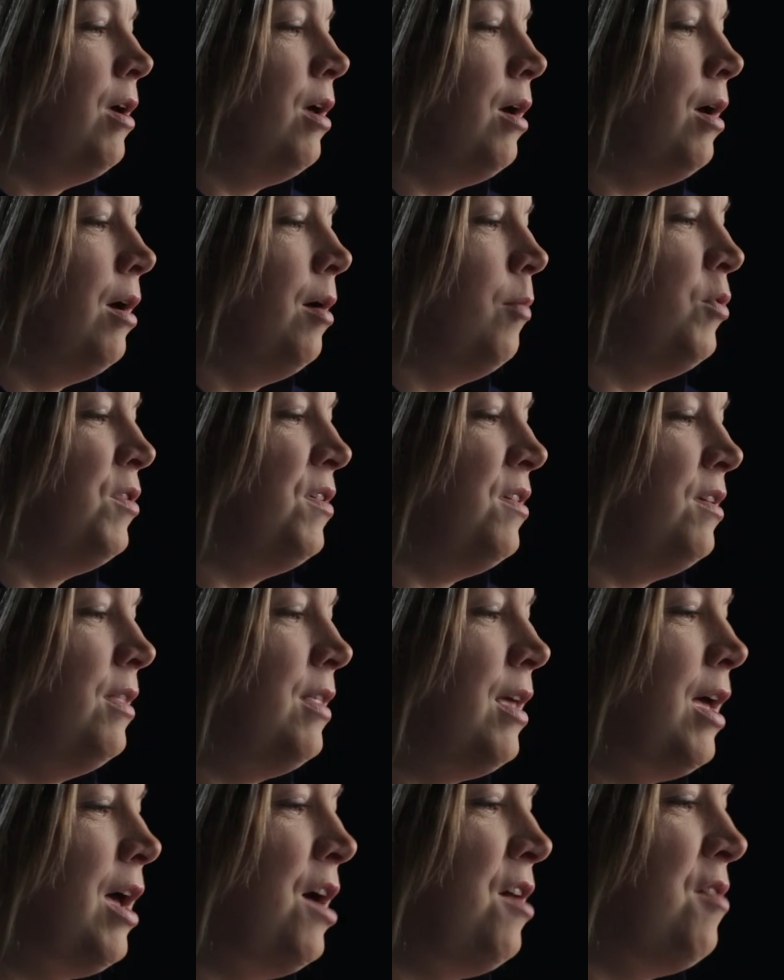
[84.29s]
was in
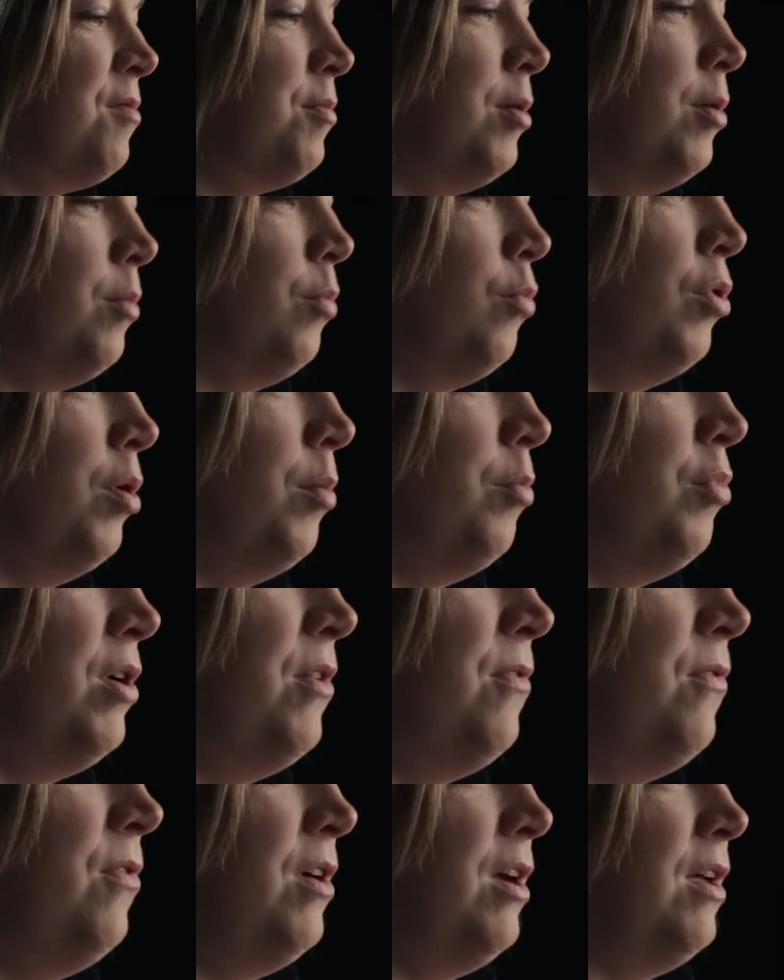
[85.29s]
the hospital real
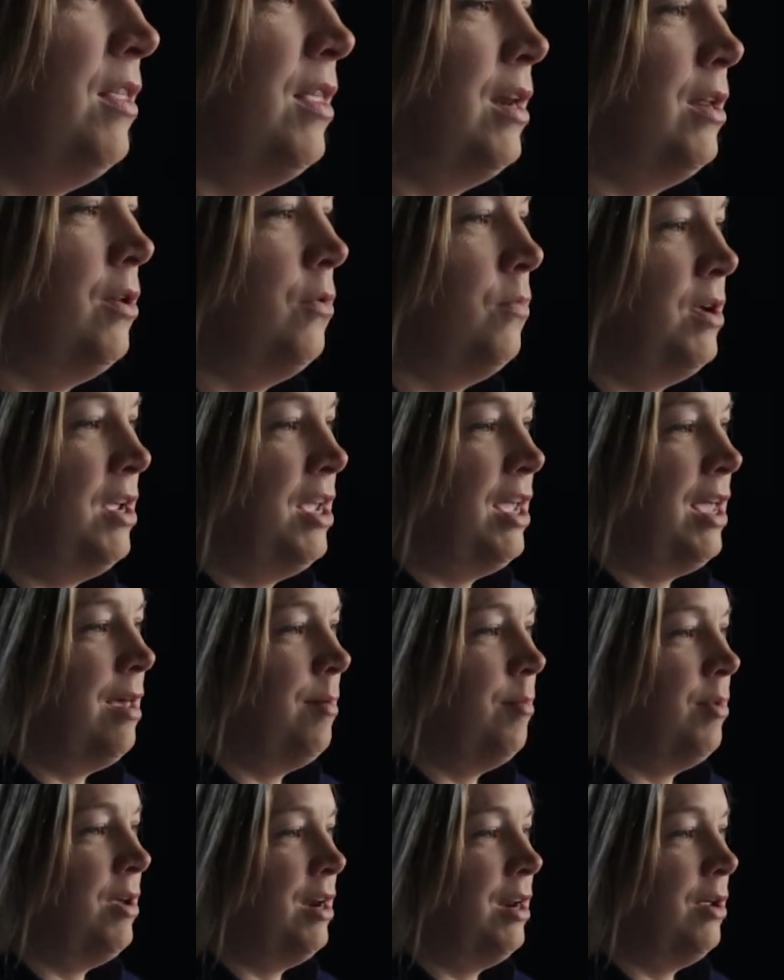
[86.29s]
briefly and then in
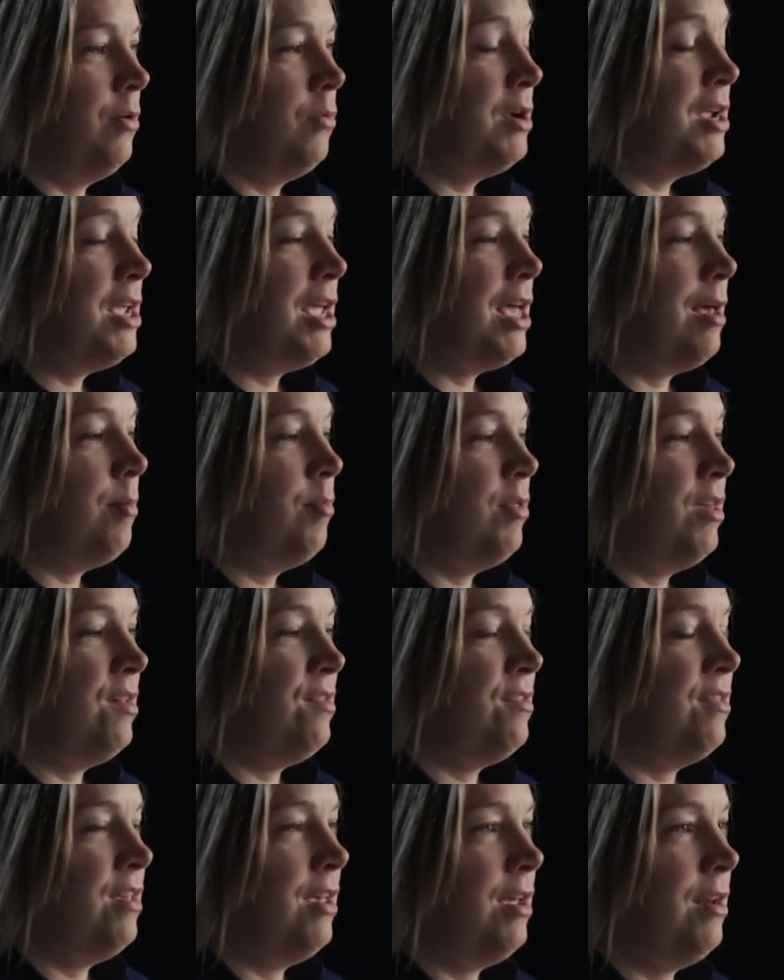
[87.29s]
rehab. And at rehab, they
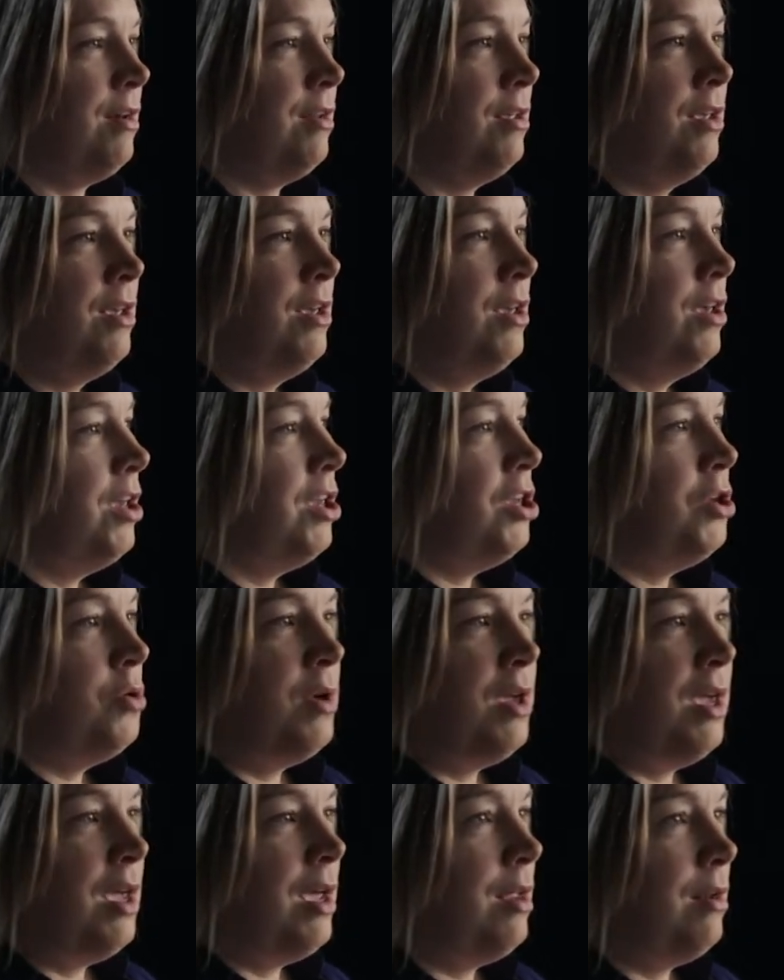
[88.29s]
said, you
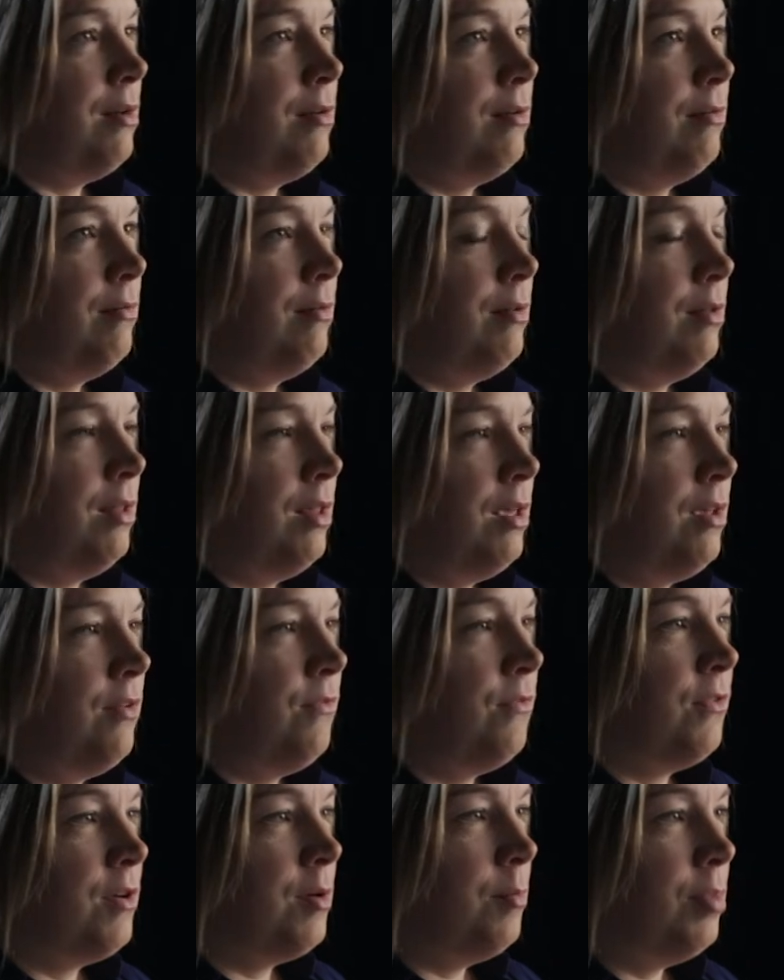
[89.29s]
can't
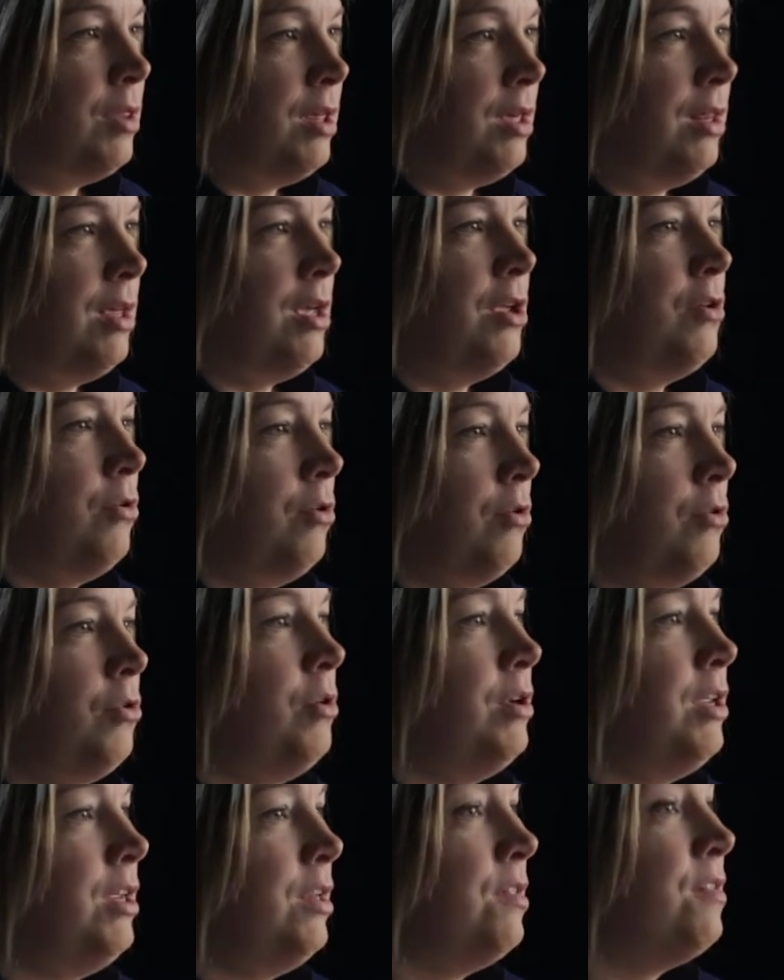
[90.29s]
live completely on your own.
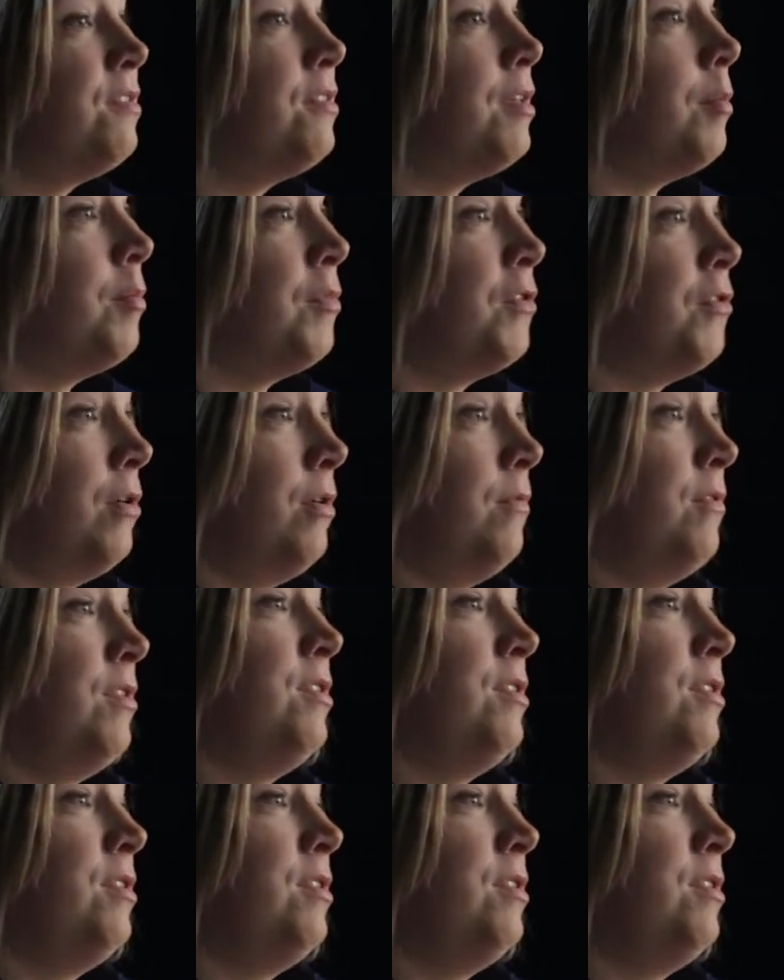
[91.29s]
You need some sort of